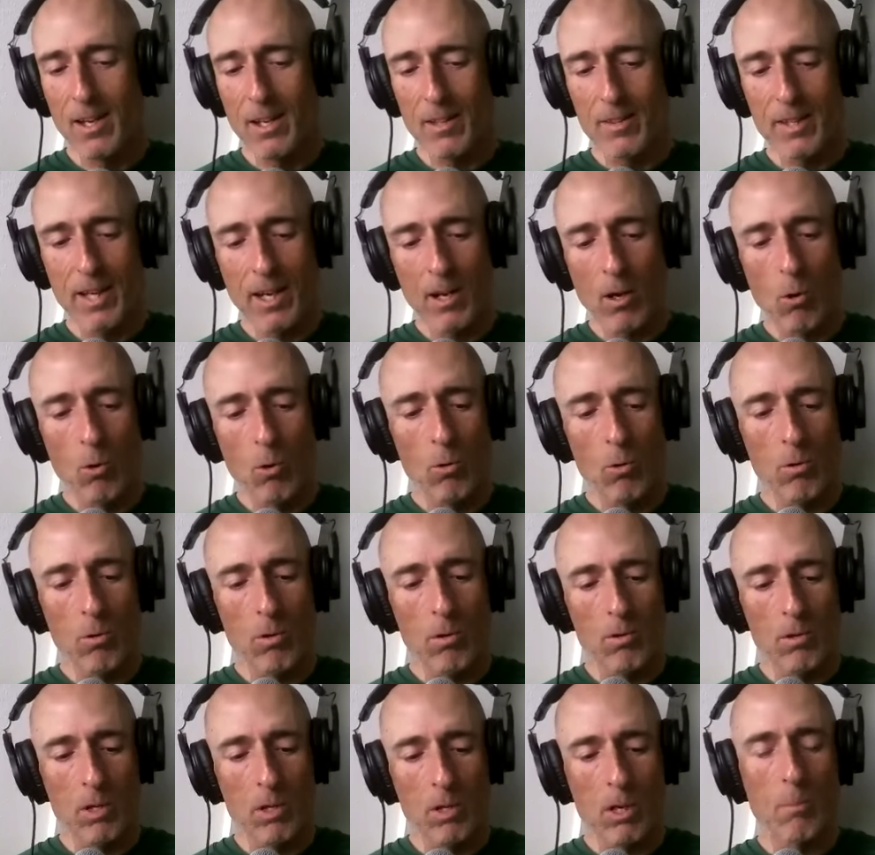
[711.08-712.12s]
that
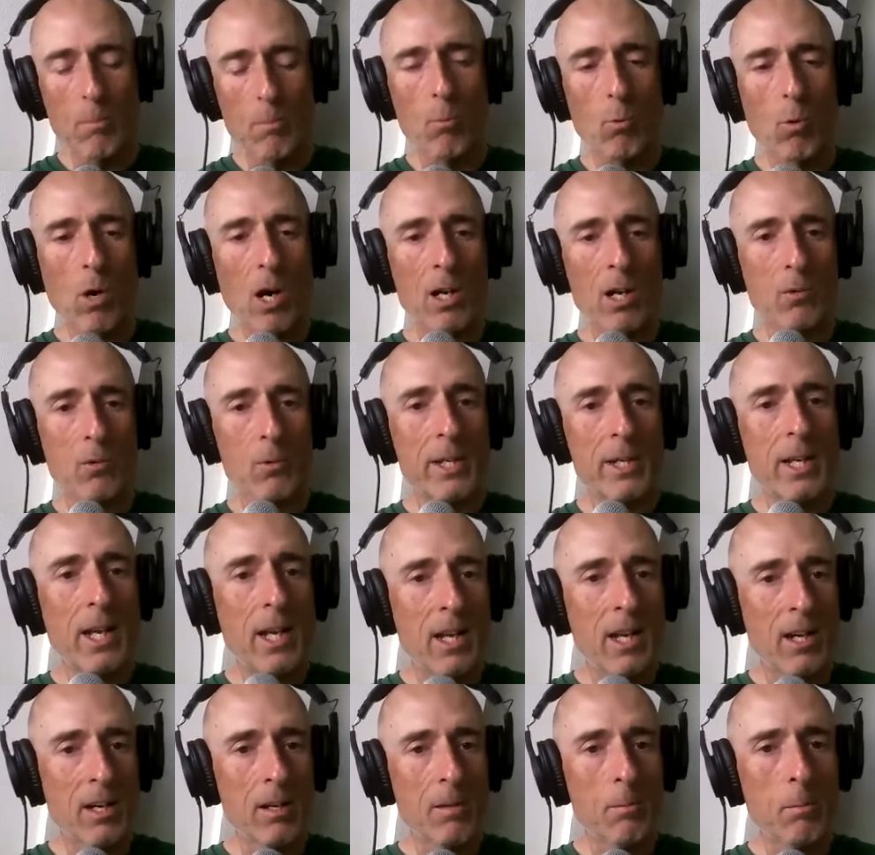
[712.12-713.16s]
whole camaraderie
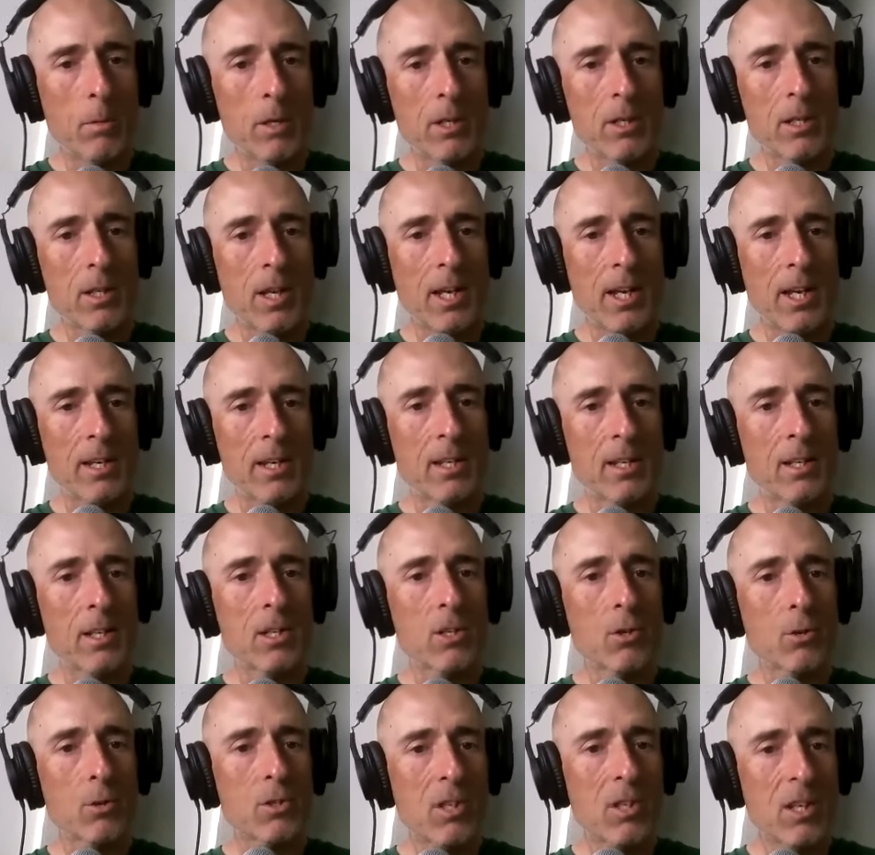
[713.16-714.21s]
element and
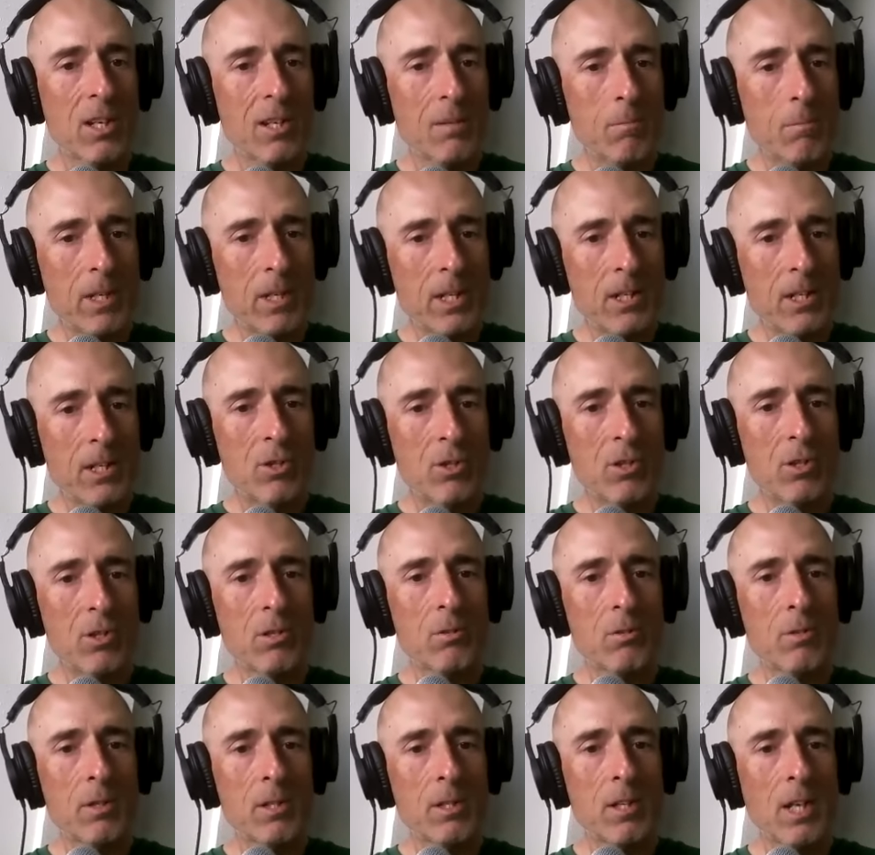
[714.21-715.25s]
your team needs
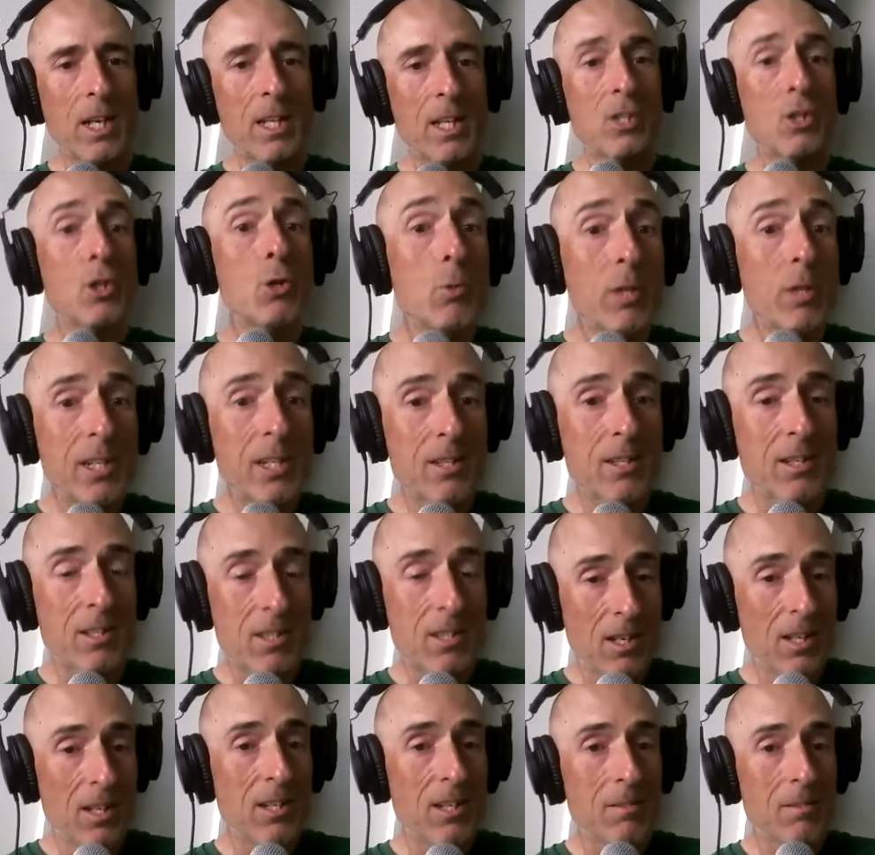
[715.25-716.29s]
you and, and you need the
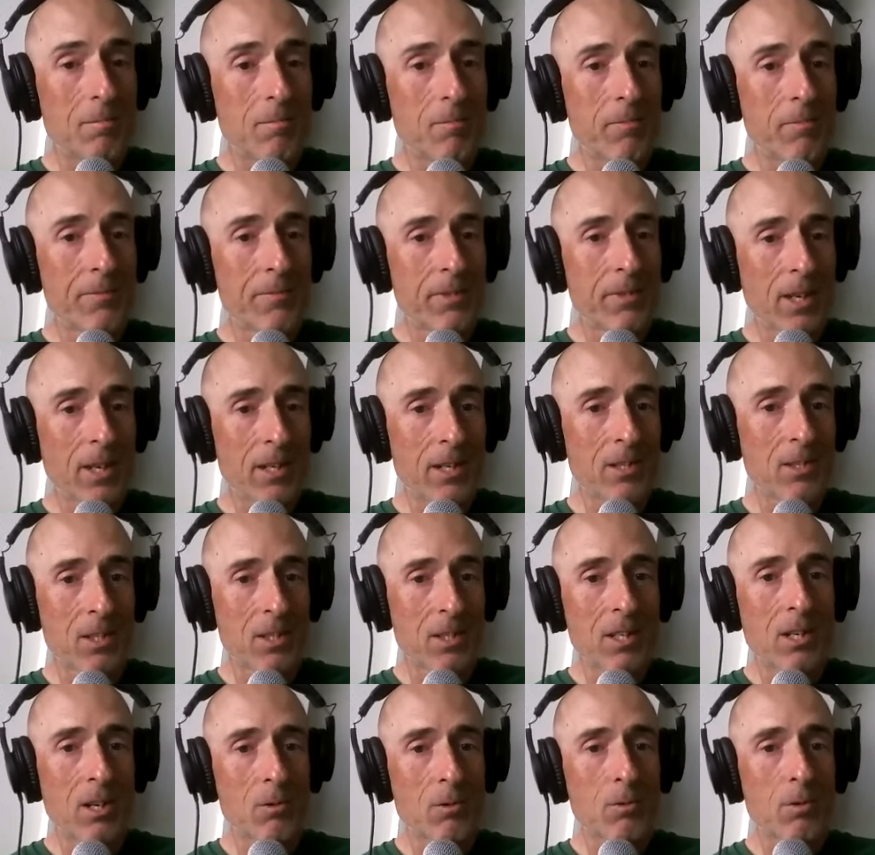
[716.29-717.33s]
team not
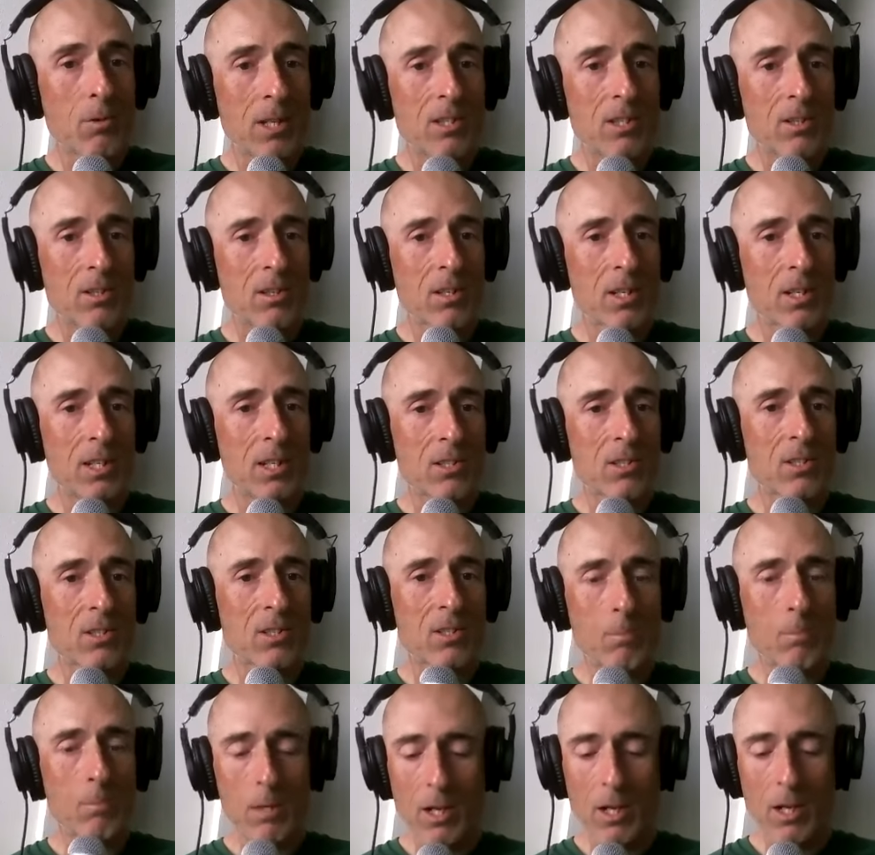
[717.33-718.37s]
you know right. it's, a, it's a
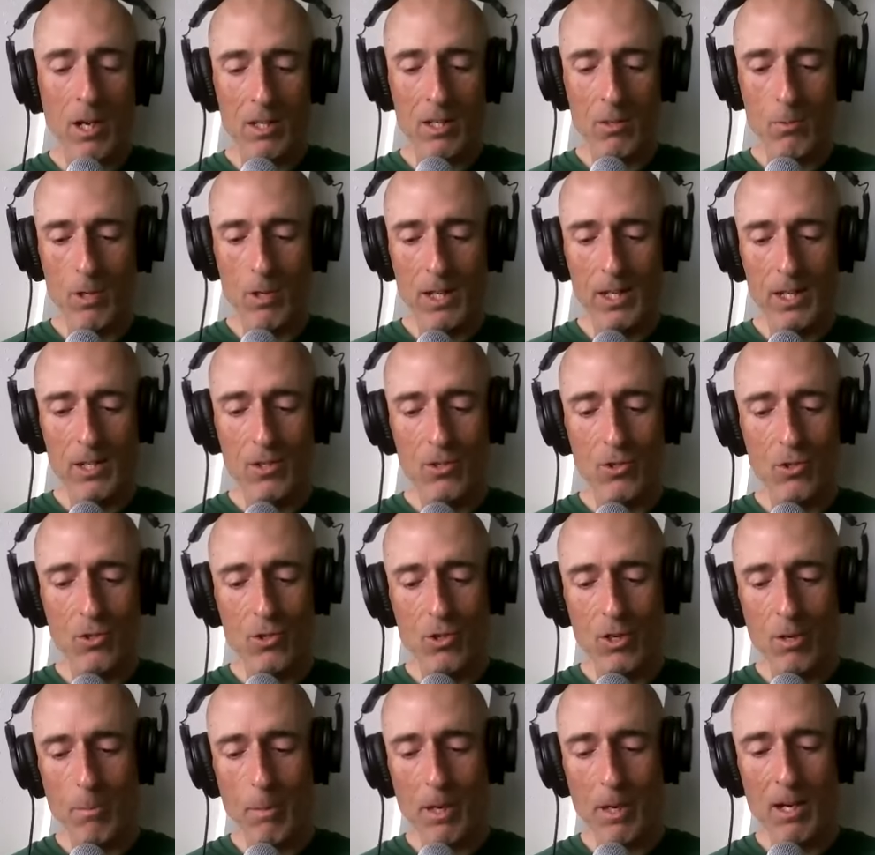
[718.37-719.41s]
symbiotic
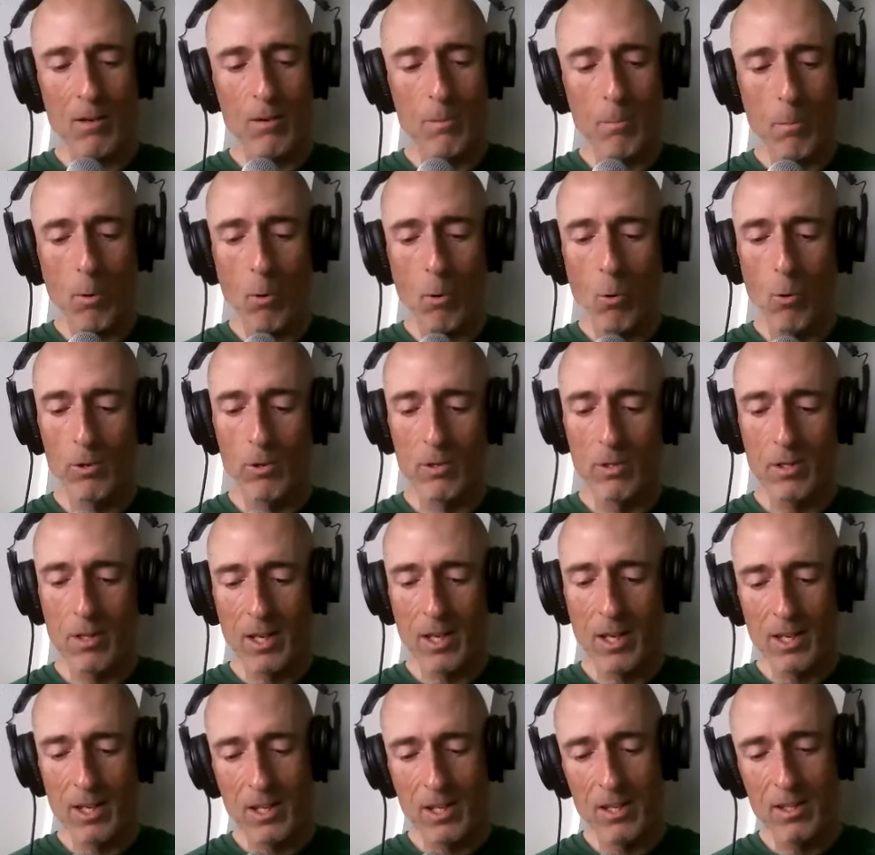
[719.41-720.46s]
relationship how important
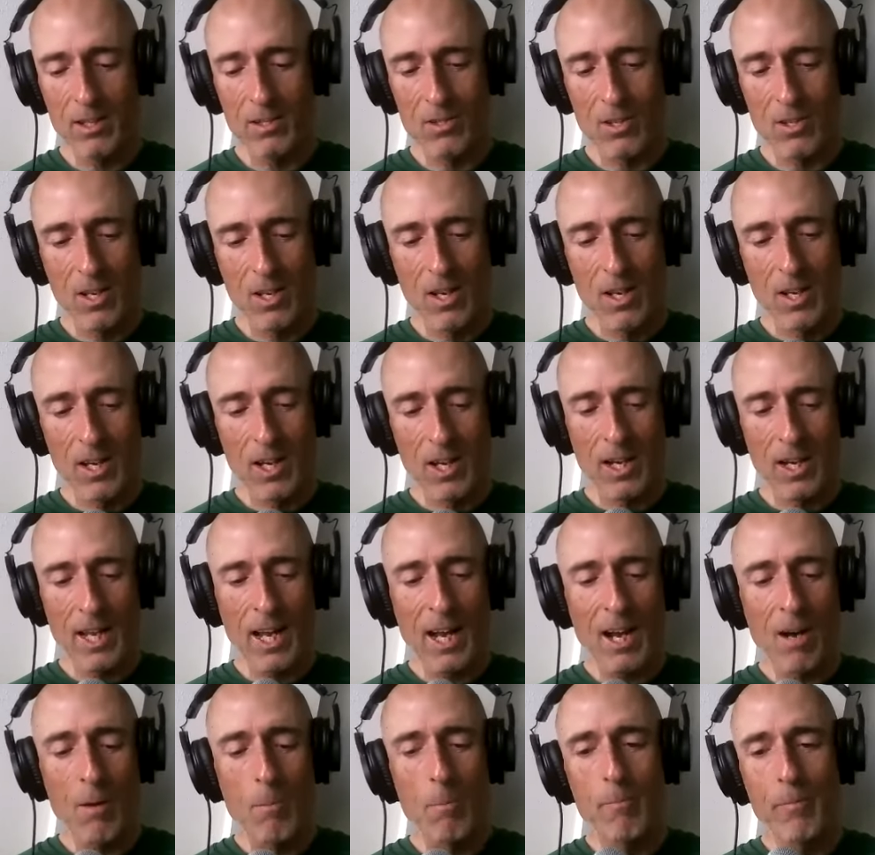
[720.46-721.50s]
that is and
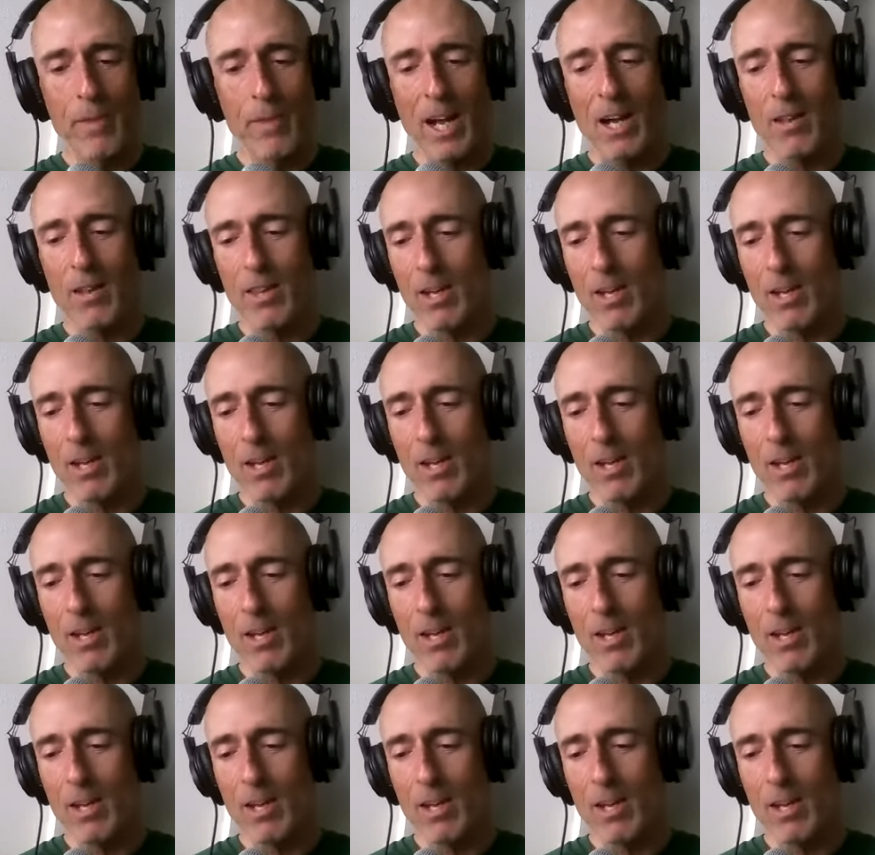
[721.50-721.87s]
how how